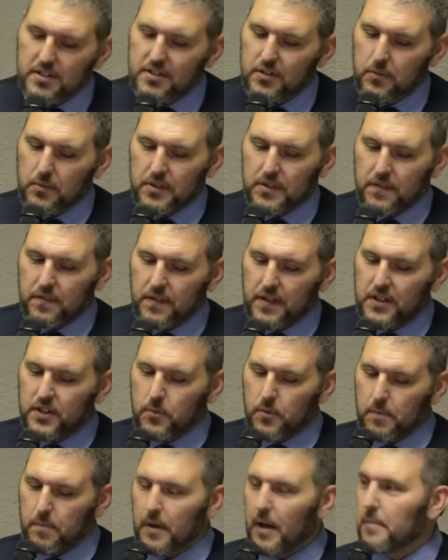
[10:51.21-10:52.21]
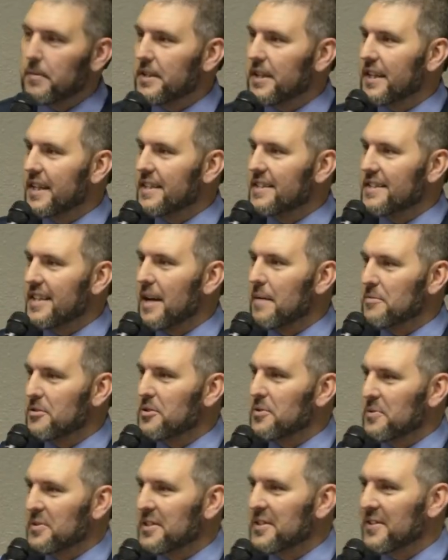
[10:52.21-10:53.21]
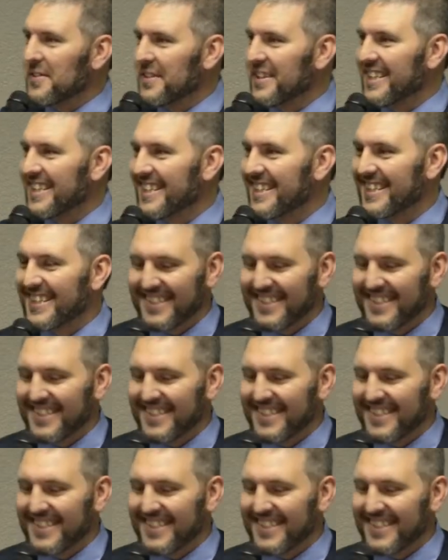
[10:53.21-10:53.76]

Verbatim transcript: that would defend the republic against absolute tyranny